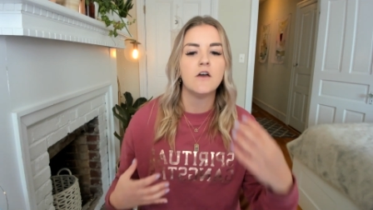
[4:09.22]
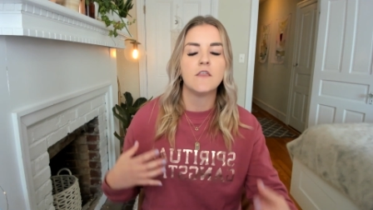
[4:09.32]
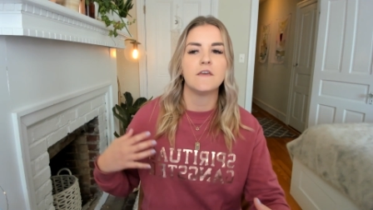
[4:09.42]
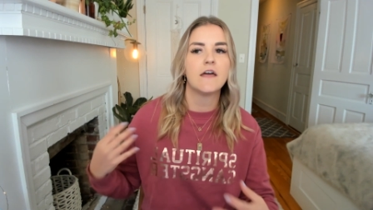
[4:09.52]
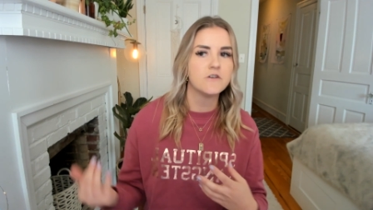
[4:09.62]

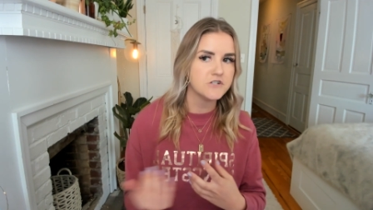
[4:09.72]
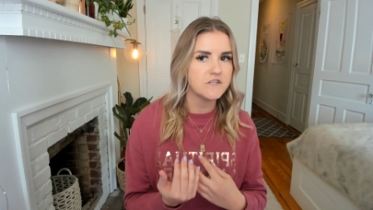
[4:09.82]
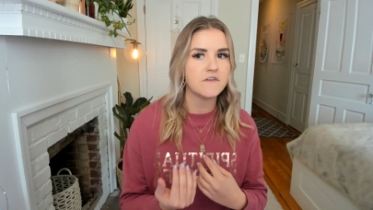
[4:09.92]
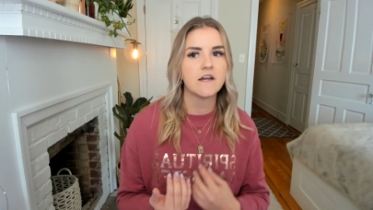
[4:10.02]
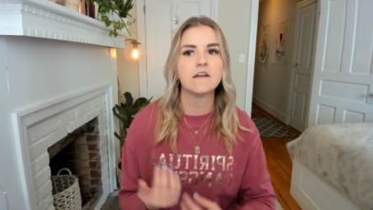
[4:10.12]
the energy
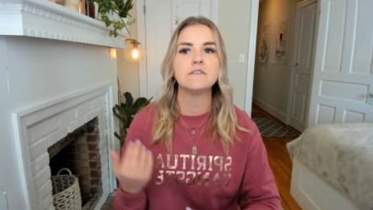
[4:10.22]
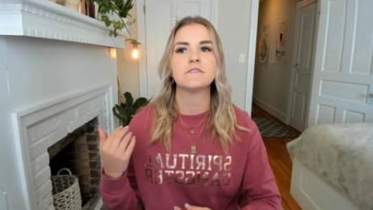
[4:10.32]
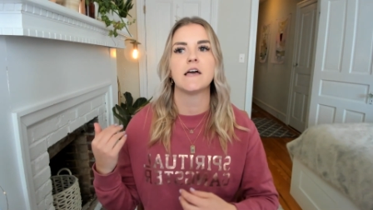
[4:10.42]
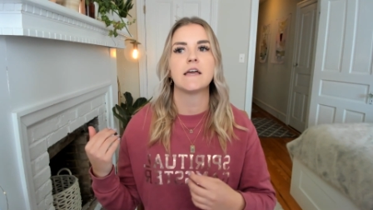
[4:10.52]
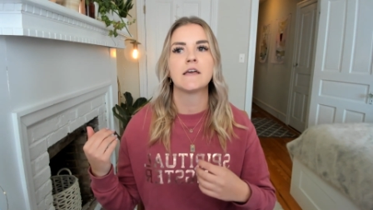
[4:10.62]
there is
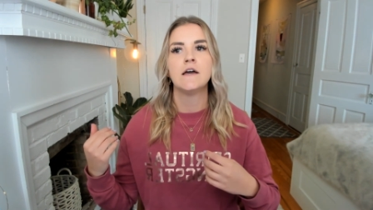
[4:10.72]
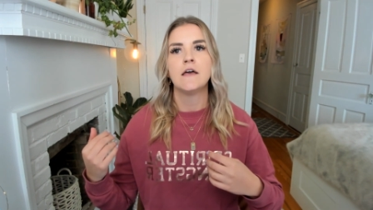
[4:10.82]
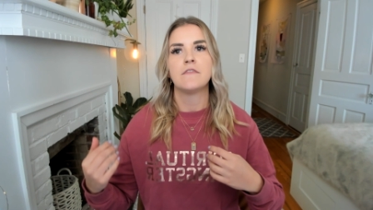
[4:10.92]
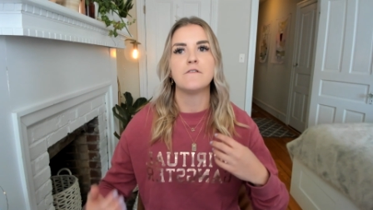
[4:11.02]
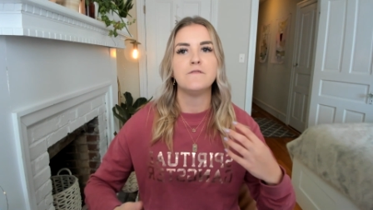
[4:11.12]
like
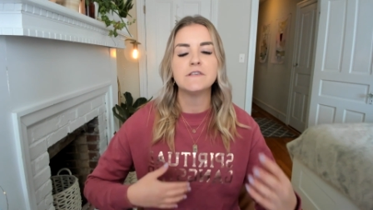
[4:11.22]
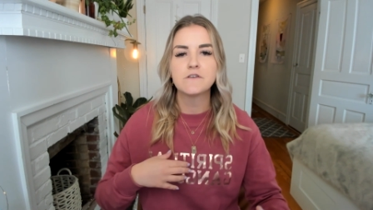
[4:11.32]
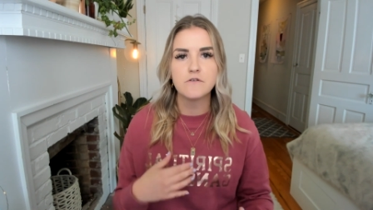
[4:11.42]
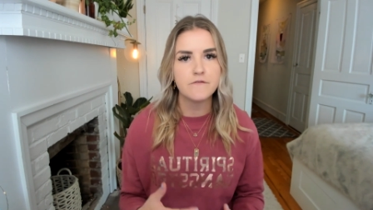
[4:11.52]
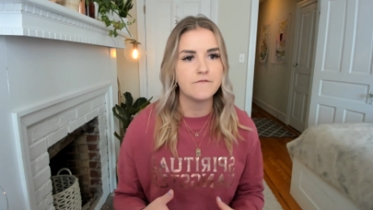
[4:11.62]
the
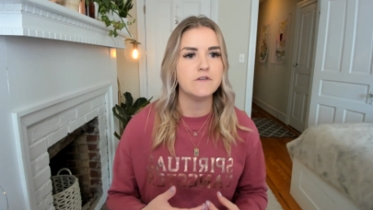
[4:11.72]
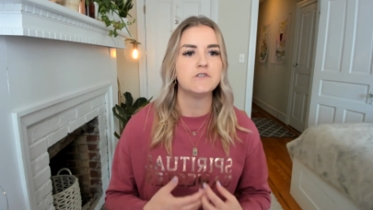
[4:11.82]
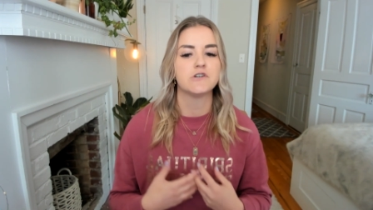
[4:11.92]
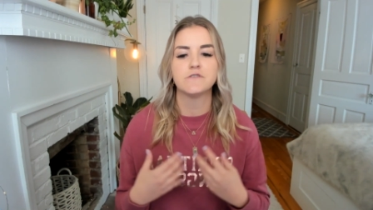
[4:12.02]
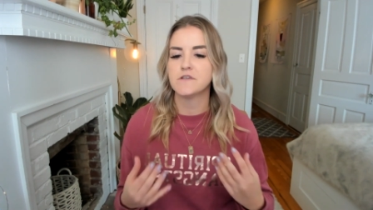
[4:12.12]
physical
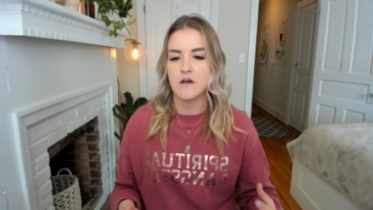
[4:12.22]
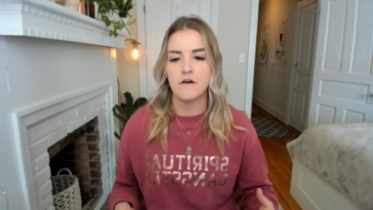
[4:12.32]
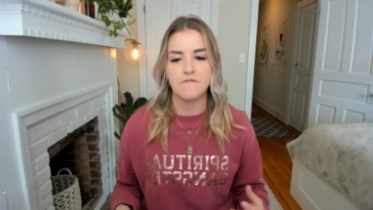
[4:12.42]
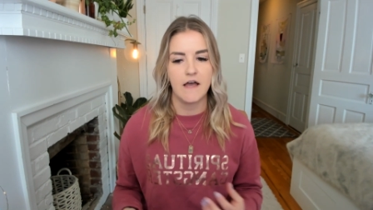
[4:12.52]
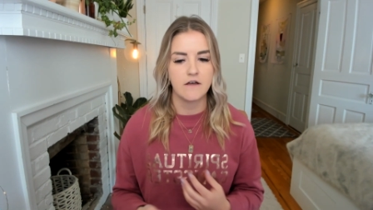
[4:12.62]
features and all
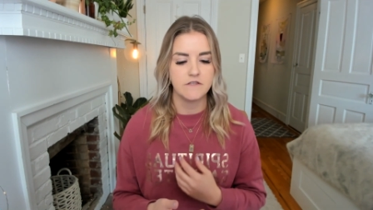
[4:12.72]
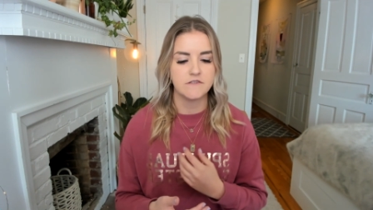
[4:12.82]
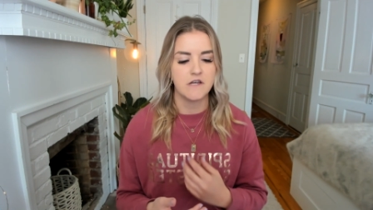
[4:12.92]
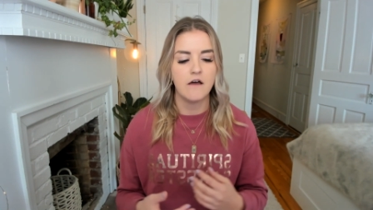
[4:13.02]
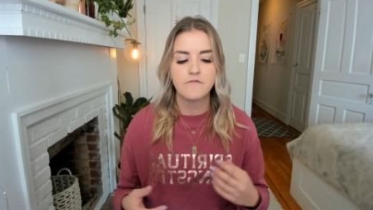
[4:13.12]
of that good
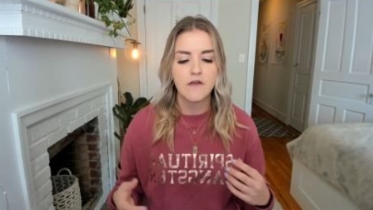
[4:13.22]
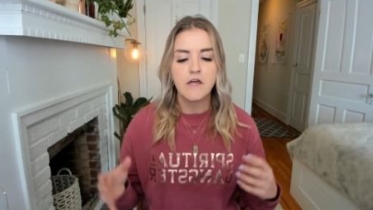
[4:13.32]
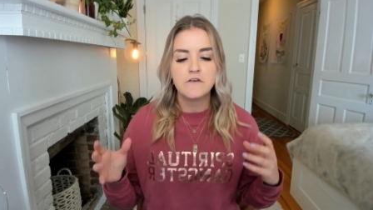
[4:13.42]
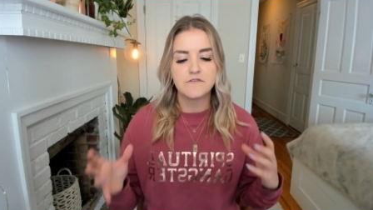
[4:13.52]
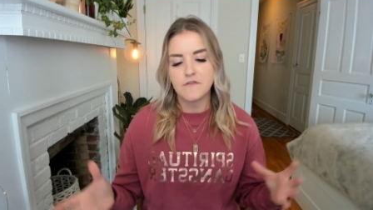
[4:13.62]
stuff
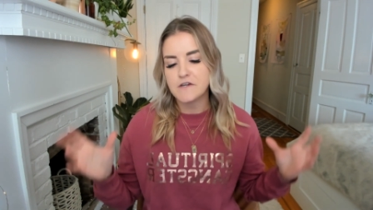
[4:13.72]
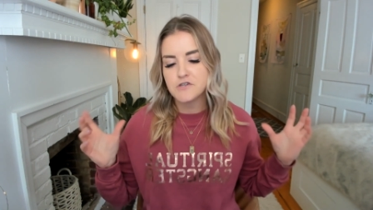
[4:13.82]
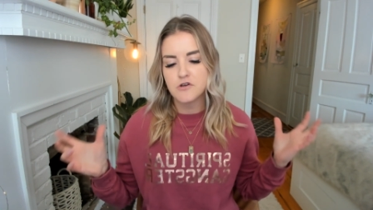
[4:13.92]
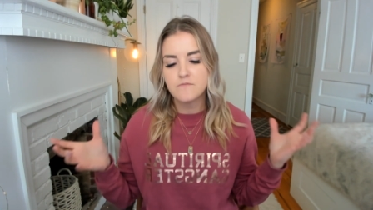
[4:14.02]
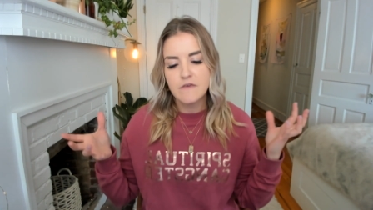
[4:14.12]
so they
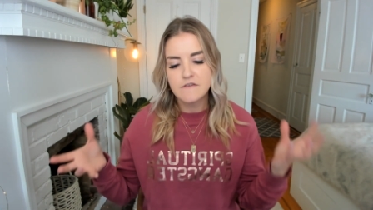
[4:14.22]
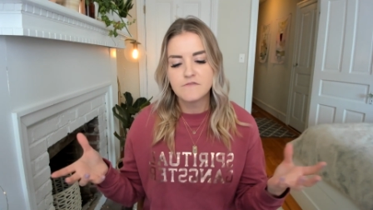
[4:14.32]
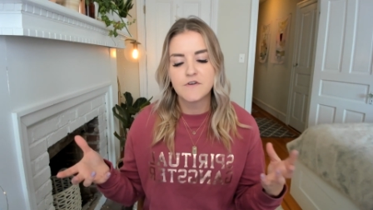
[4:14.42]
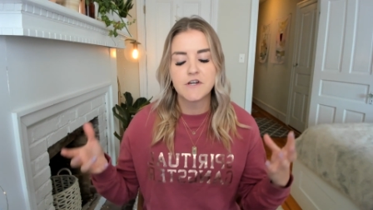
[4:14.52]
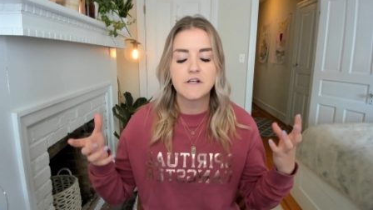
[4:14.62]
showed me this
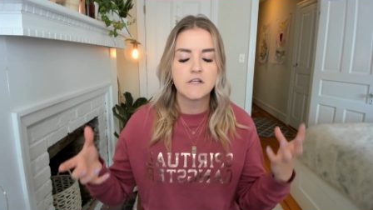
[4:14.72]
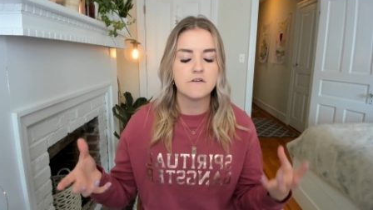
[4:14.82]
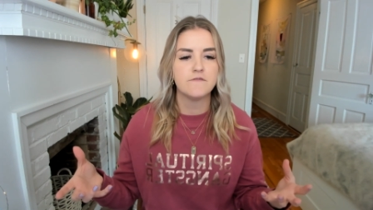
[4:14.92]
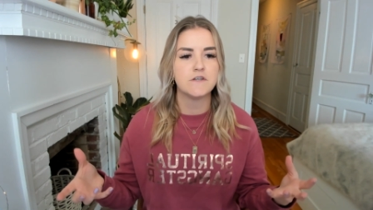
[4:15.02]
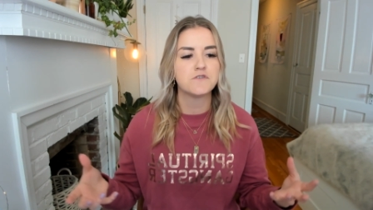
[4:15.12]
very clear
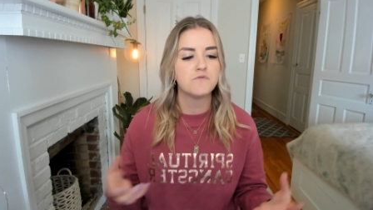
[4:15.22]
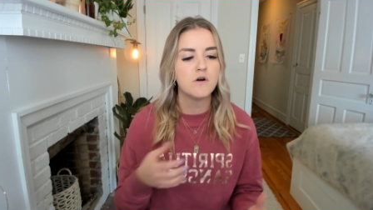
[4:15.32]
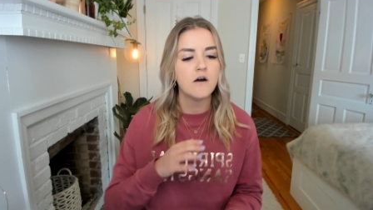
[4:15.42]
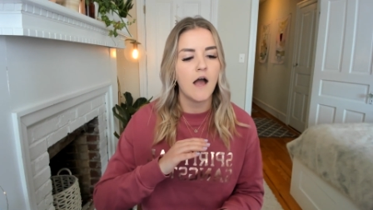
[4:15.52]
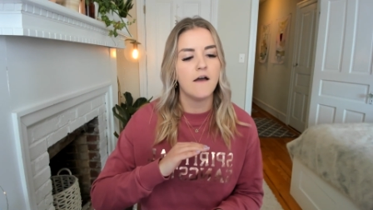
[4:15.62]

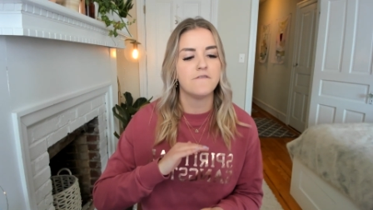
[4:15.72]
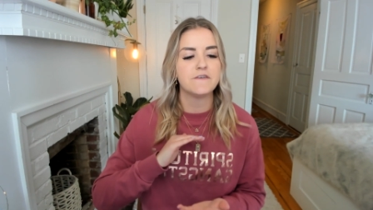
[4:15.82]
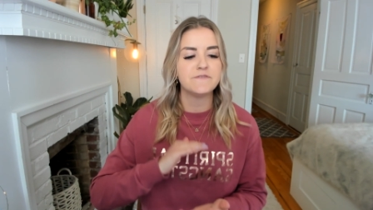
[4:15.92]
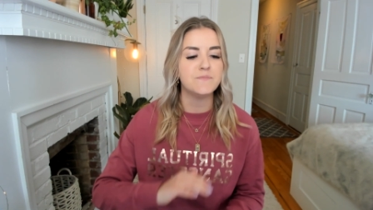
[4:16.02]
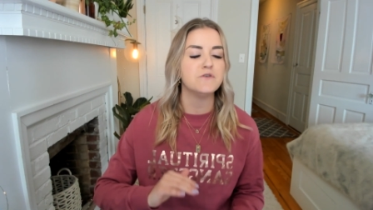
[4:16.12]
visual of
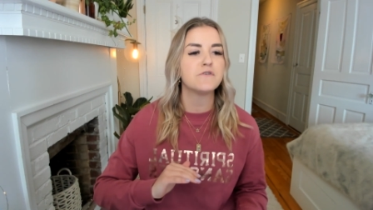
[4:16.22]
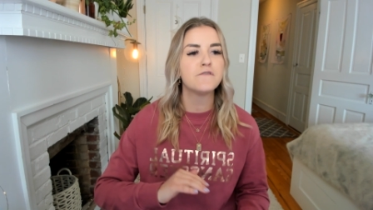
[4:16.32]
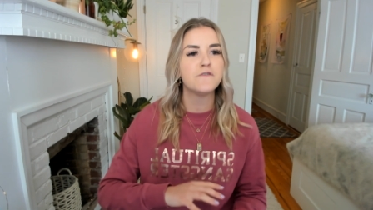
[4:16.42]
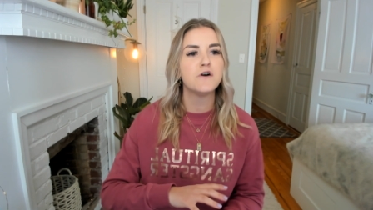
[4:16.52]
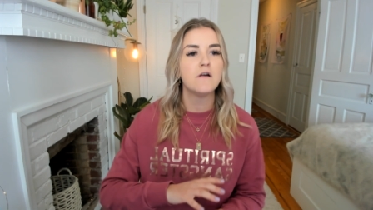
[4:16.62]
this
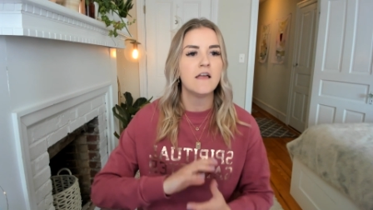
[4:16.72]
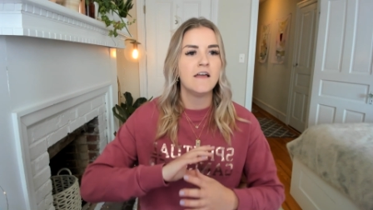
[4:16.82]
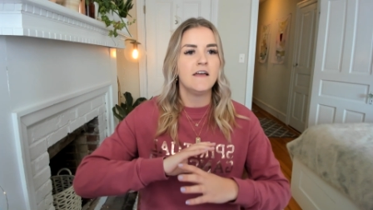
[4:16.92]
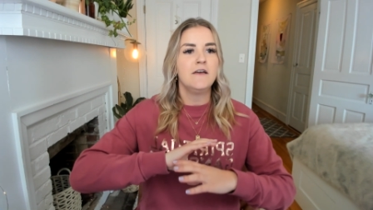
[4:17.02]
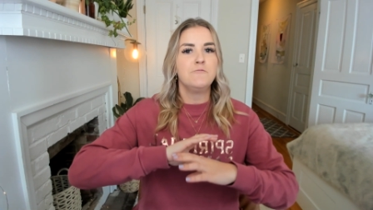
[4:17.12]
beautiful
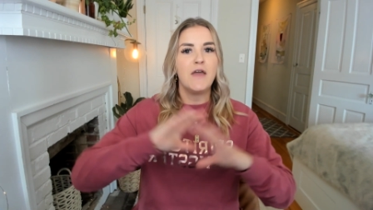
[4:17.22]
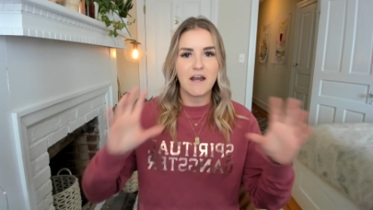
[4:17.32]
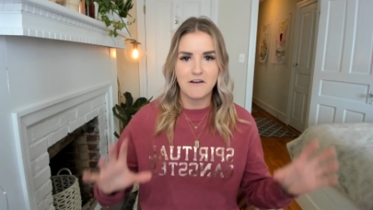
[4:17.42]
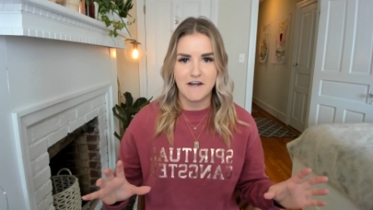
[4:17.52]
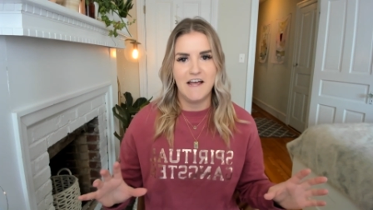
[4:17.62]

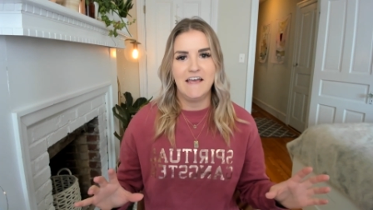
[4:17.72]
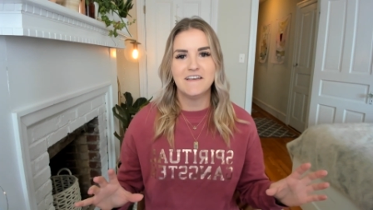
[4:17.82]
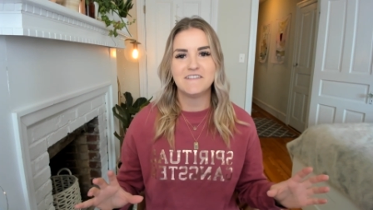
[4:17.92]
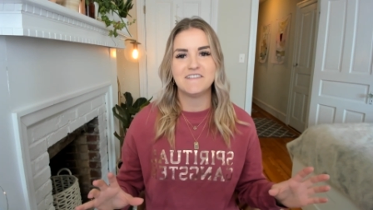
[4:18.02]
paradise